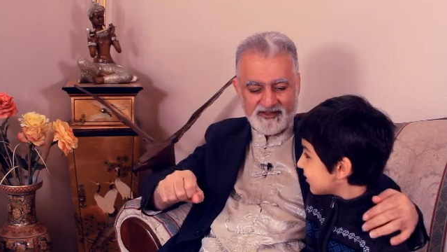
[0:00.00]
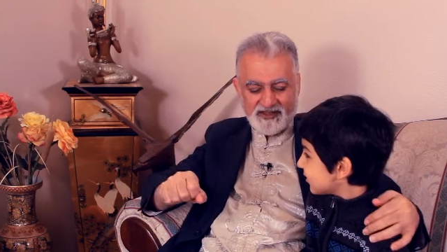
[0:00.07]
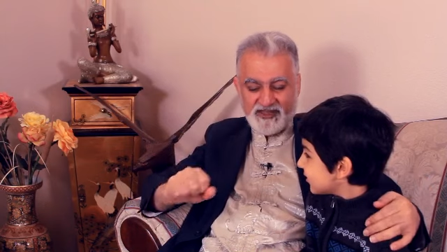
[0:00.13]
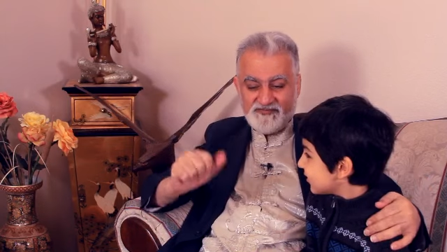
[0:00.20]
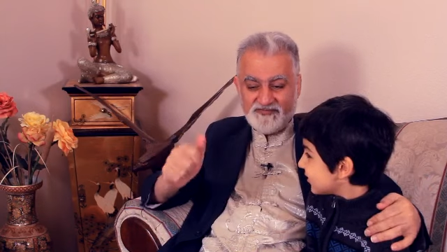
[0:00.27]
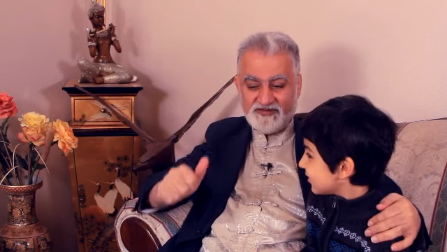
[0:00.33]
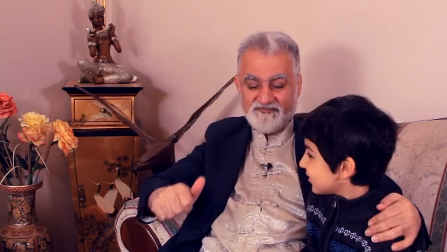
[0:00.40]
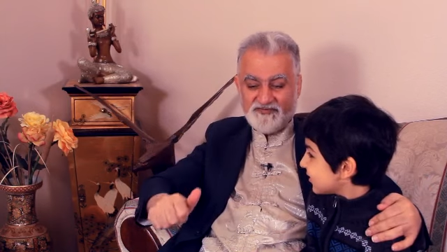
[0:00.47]

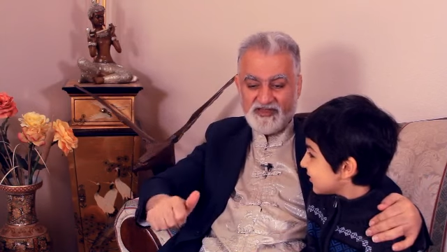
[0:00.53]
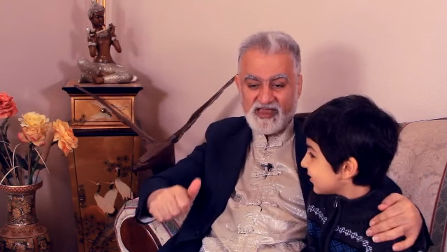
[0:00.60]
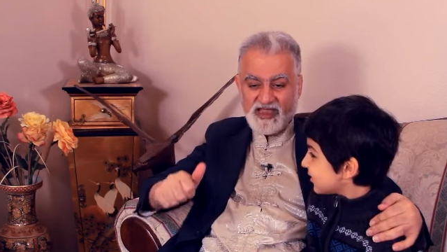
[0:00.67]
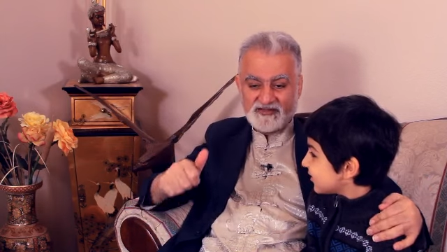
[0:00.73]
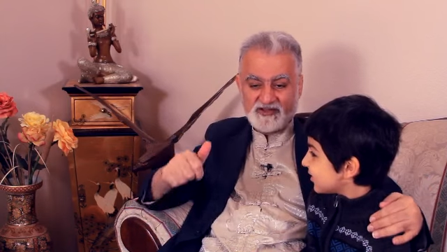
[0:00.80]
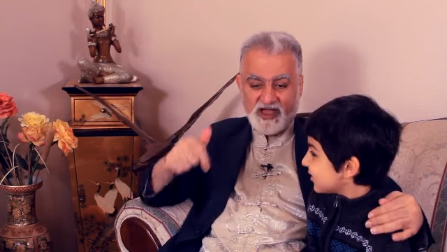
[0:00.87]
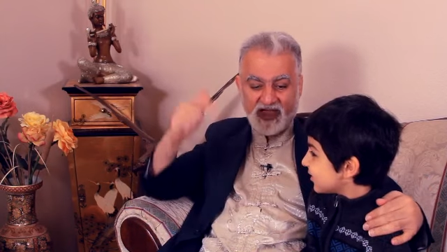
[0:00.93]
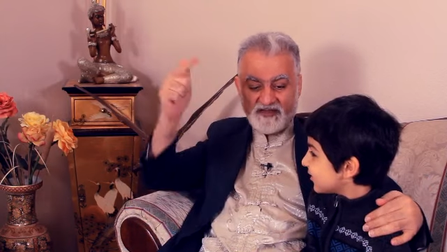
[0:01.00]
Speaker 1: Even if he
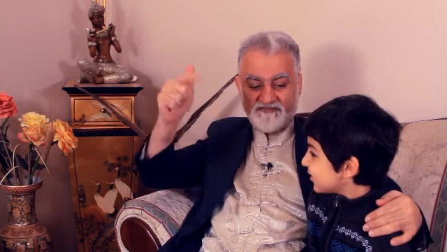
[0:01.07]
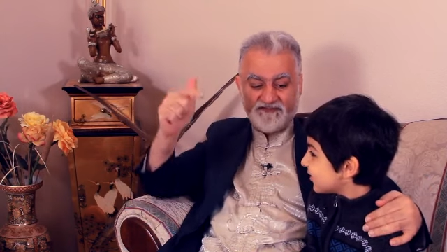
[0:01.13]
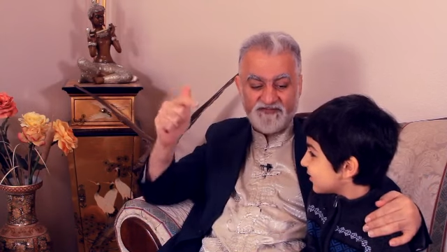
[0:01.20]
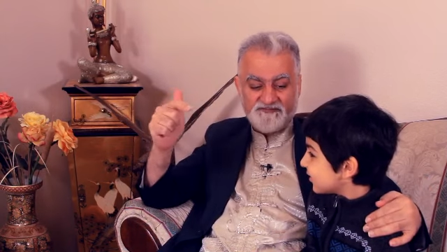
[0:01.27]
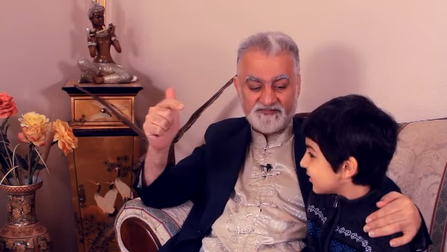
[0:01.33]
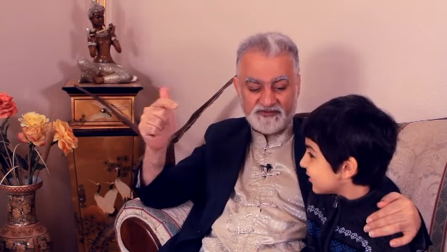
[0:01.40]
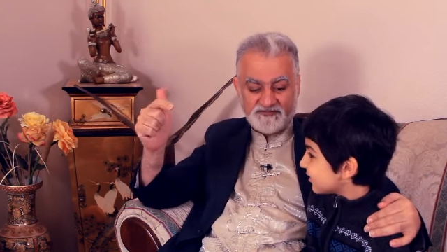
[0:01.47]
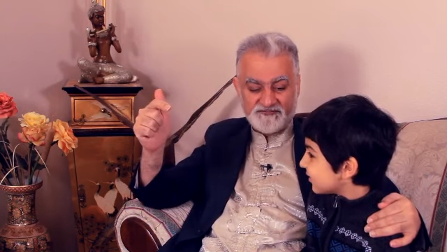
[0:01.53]
had high
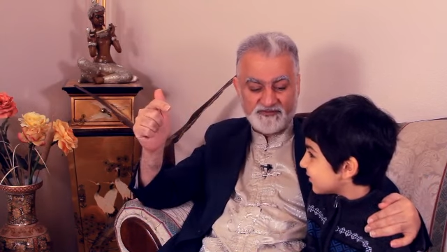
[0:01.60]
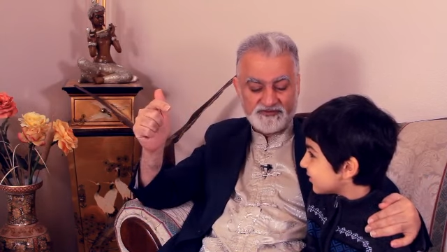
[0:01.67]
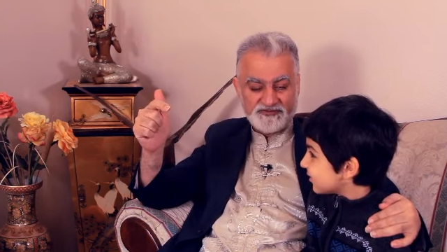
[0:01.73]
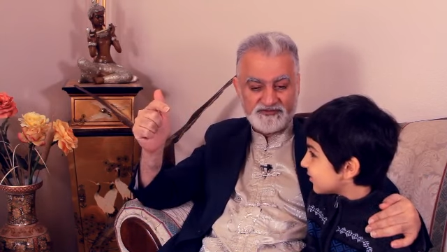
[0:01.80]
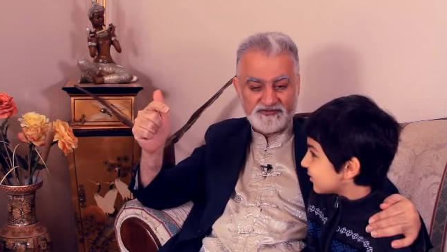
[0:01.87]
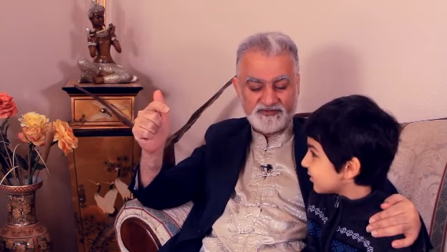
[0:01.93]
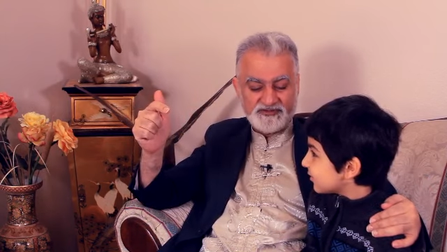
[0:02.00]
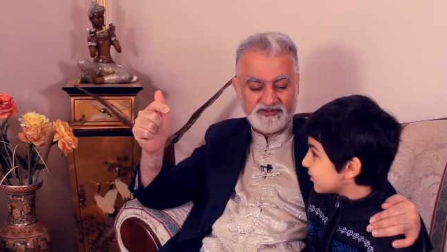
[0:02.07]
fever,
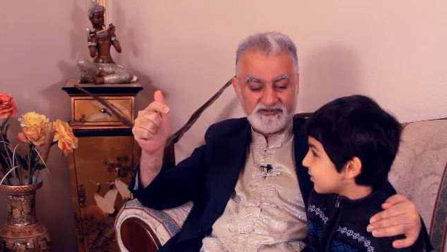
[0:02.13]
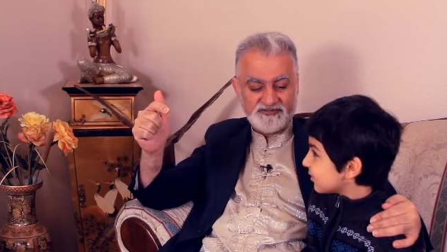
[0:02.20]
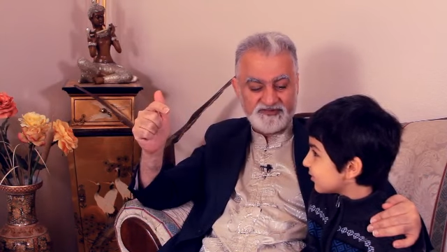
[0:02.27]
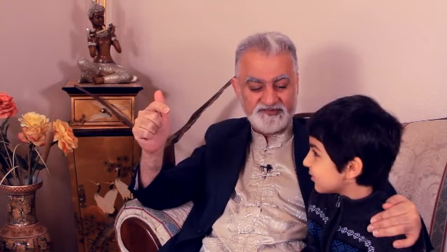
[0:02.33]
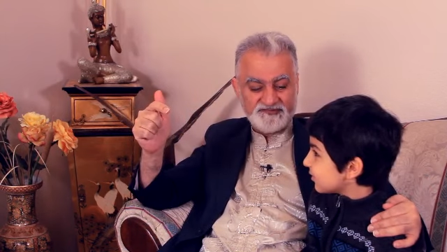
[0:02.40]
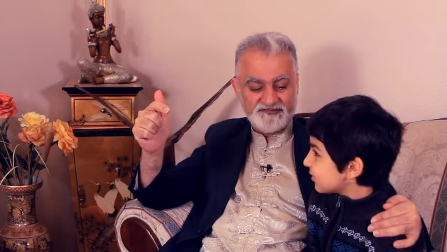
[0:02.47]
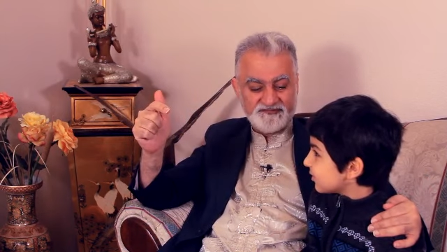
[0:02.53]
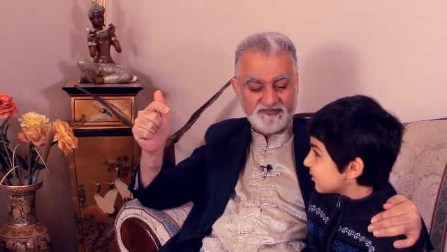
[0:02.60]
42
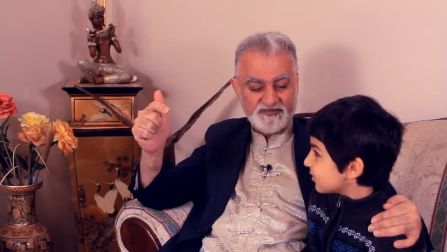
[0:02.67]
degrees